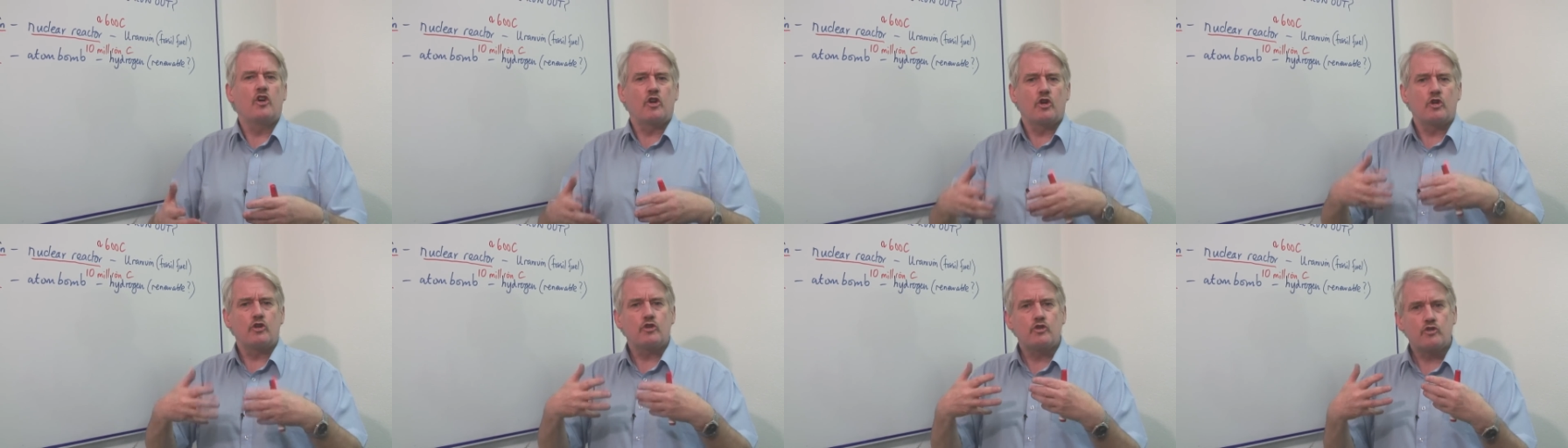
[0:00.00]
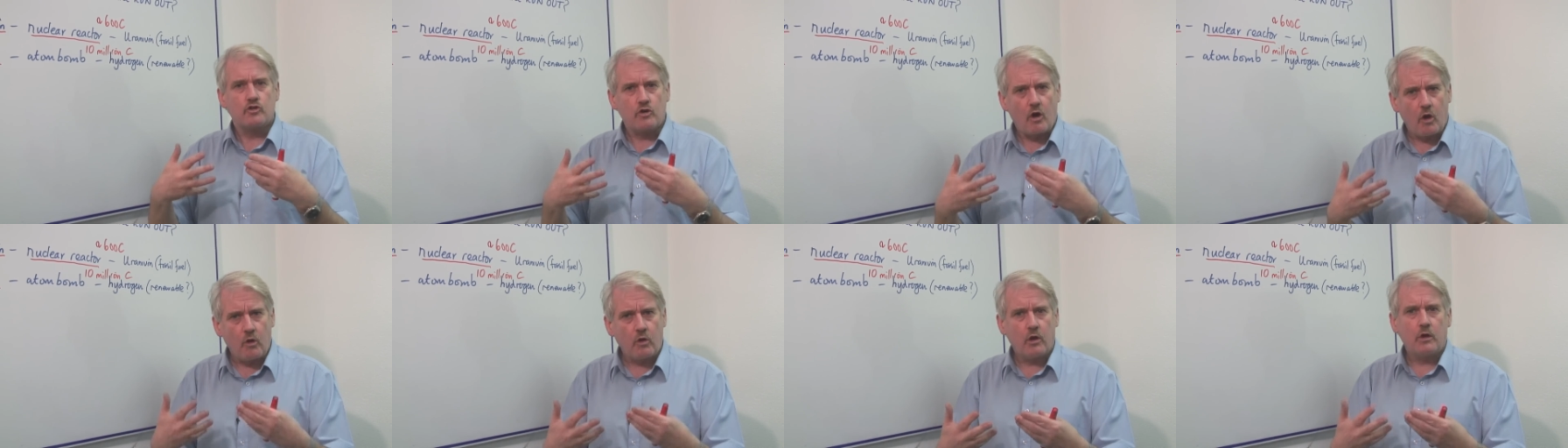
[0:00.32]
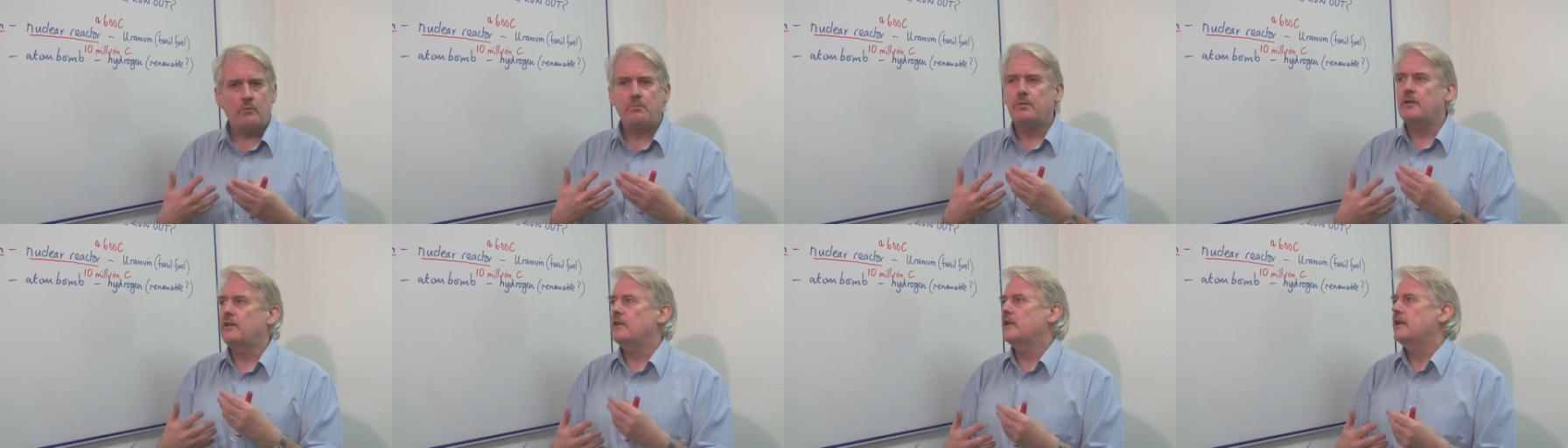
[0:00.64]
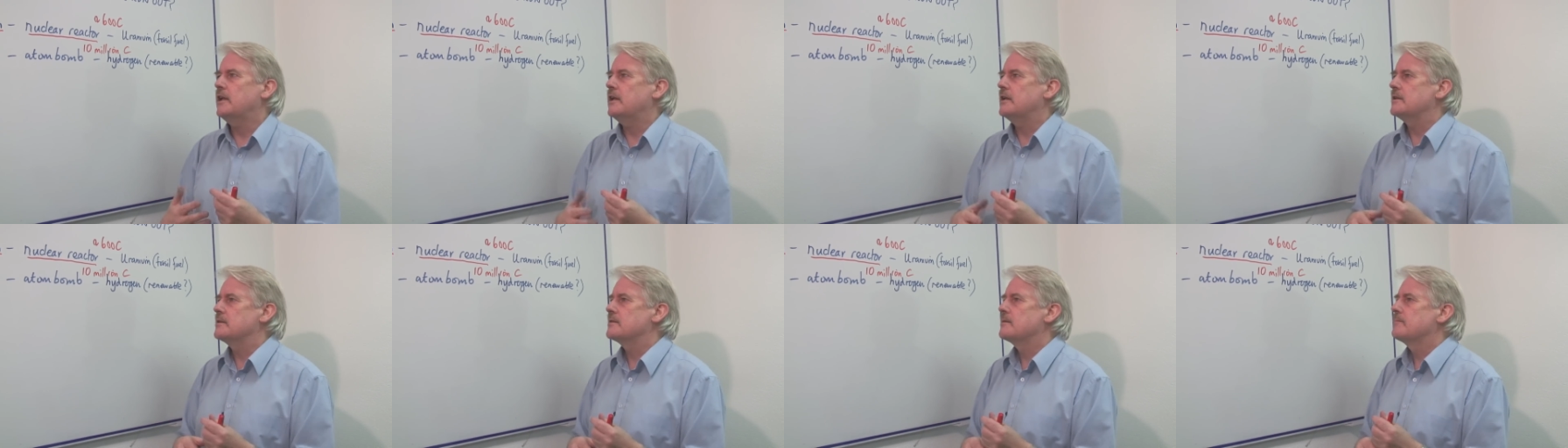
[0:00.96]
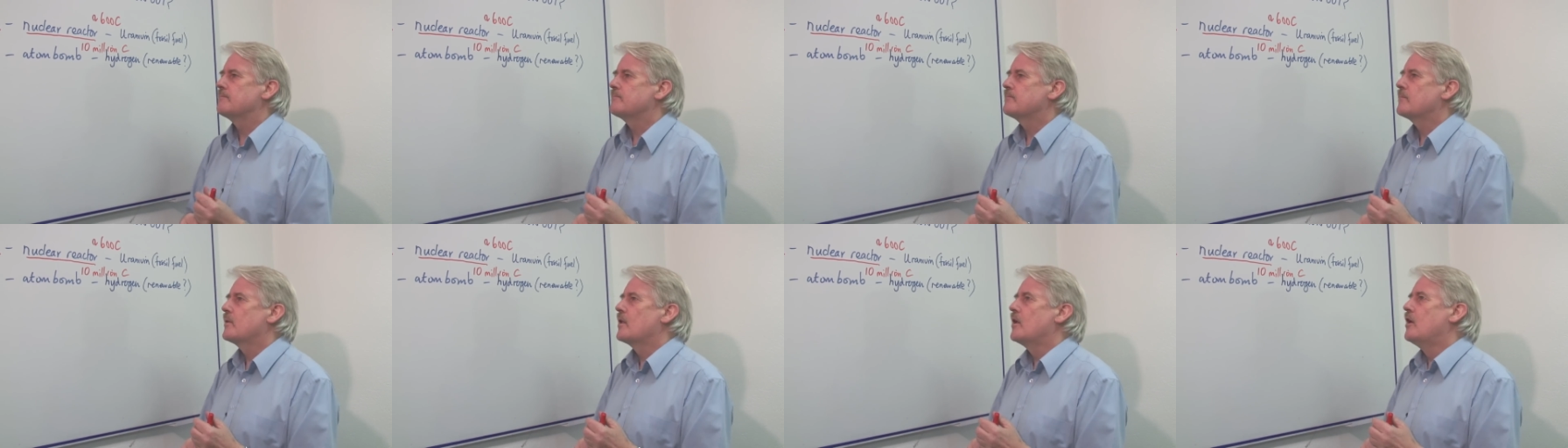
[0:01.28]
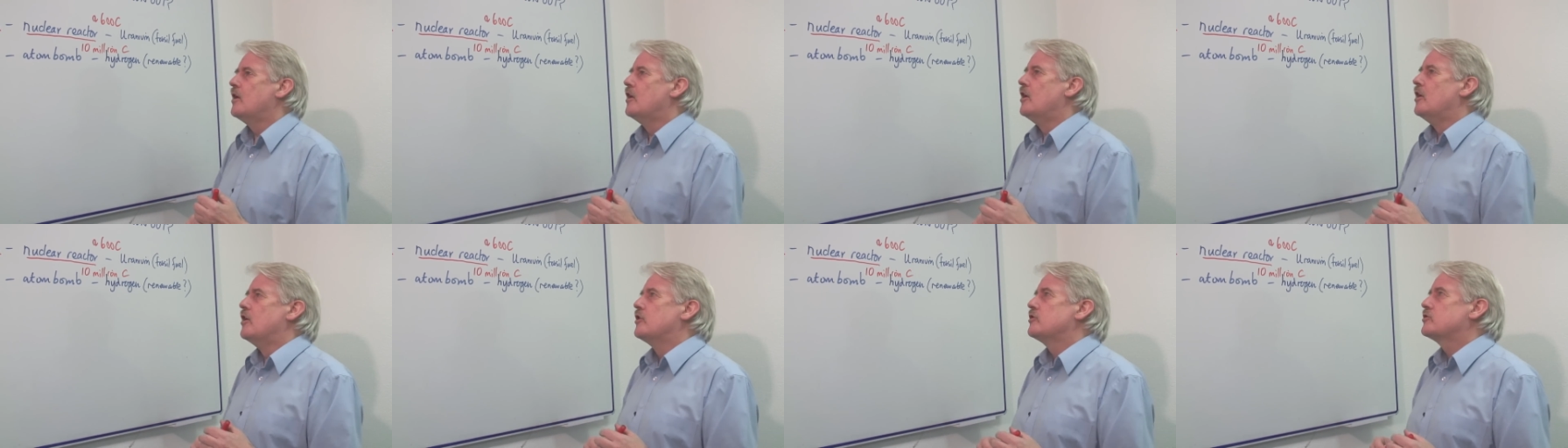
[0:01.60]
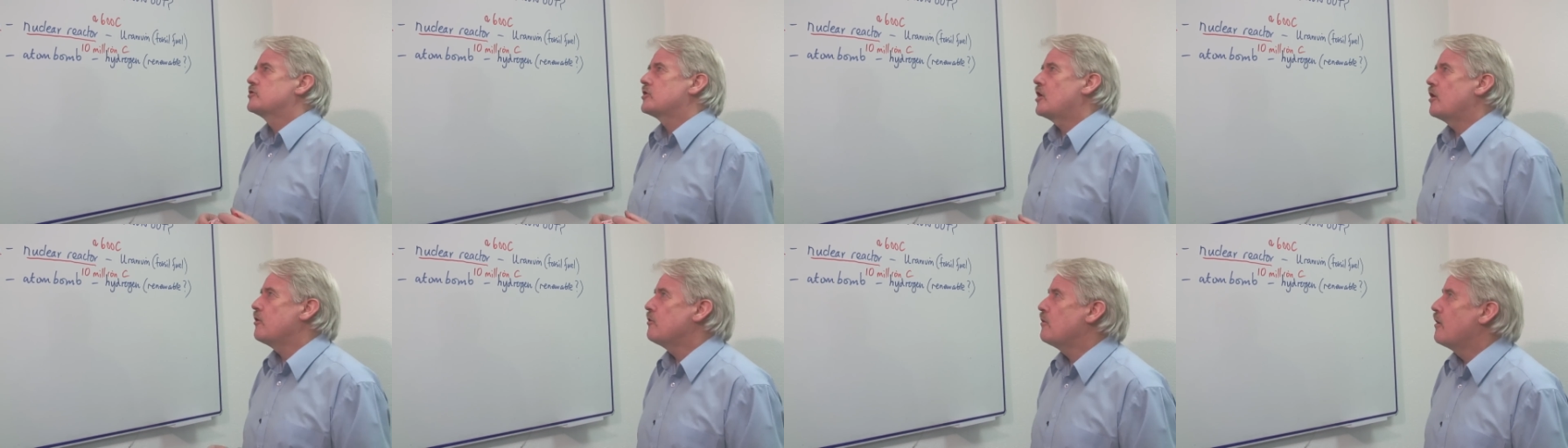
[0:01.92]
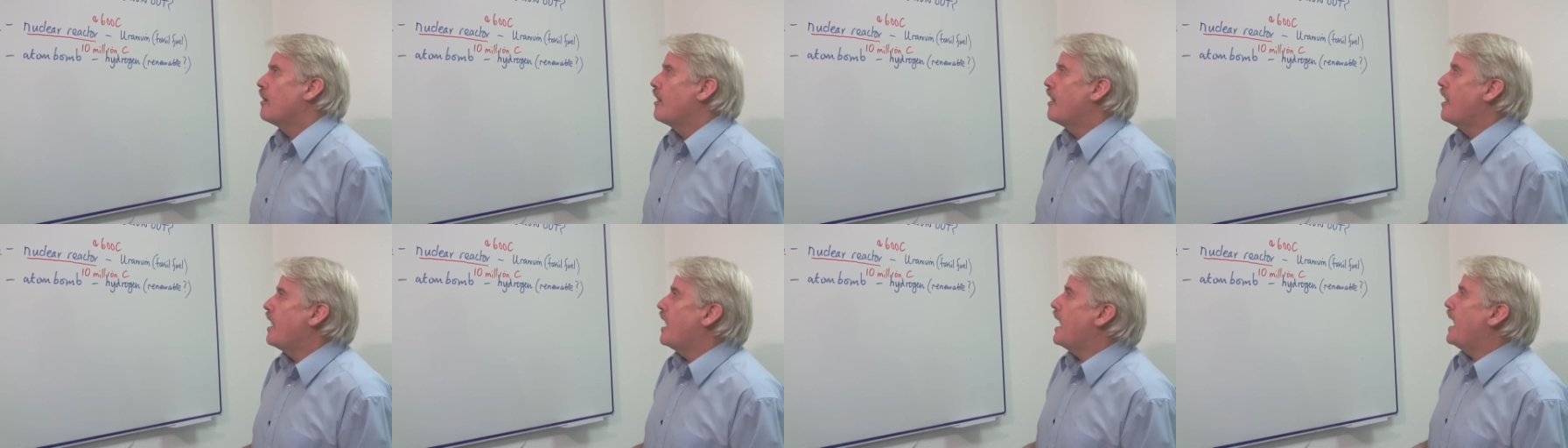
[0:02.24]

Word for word: controllable heat. So